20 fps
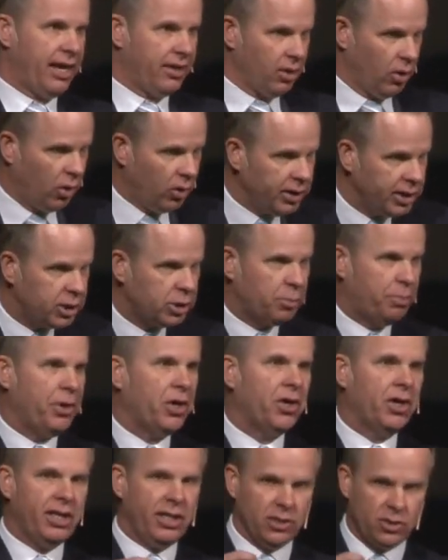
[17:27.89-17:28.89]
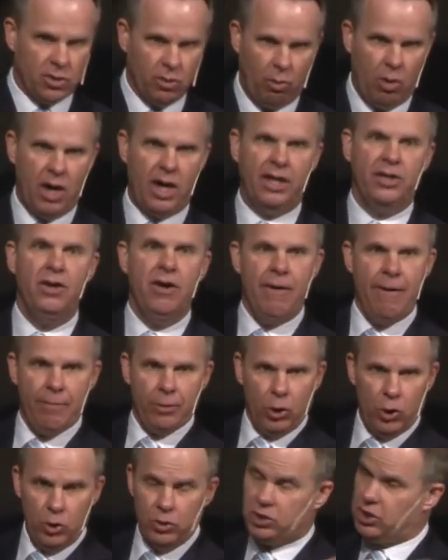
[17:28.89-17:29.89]
The Holy Spirit is the one
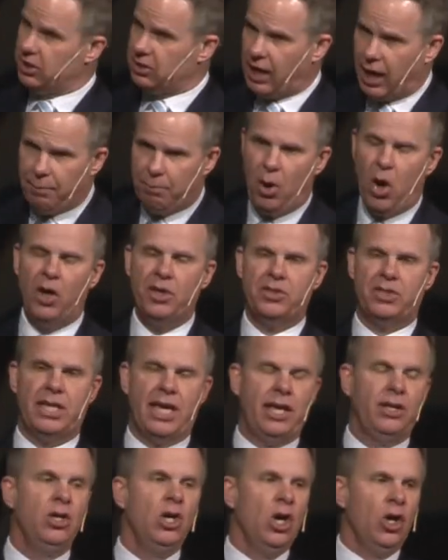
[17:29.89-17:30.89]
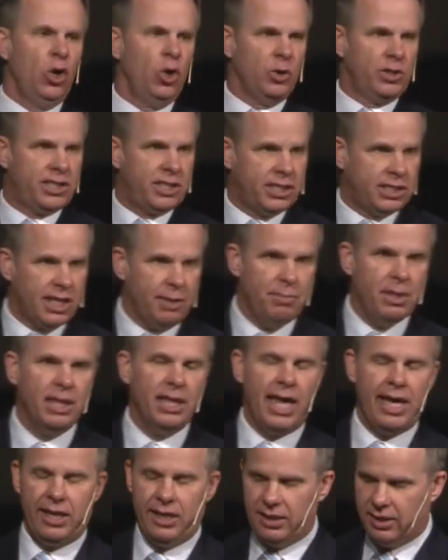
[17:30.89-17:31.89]
who, just like Paul said, who's
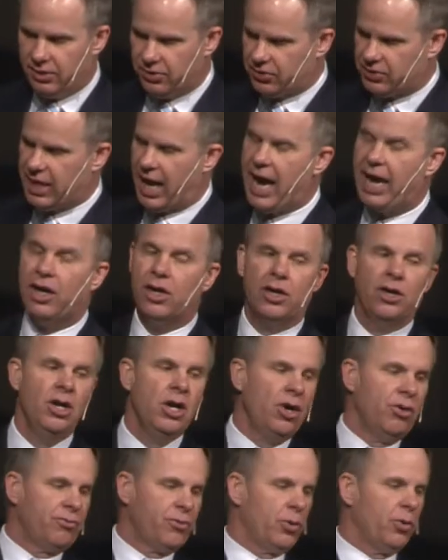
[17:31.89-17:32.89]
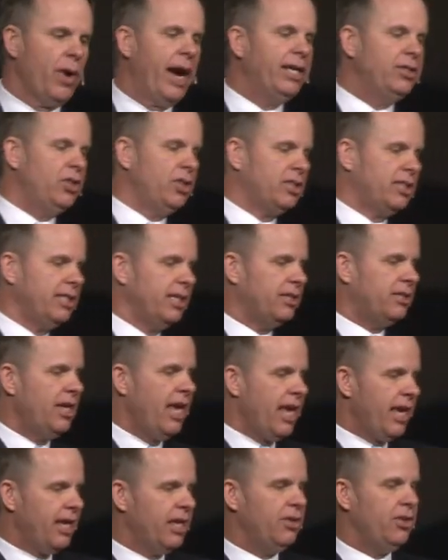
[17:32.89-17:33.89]
stimulating a desire for righteousness
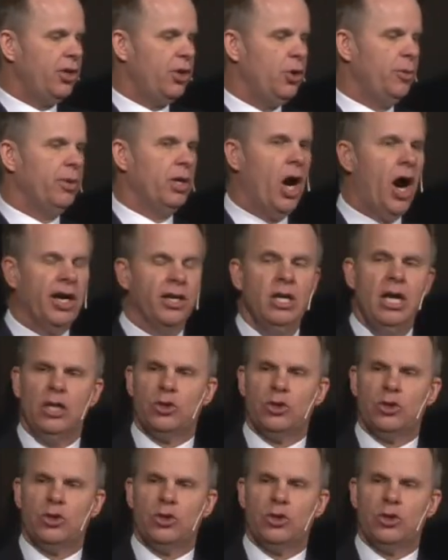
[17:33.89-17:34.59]
in the human heart.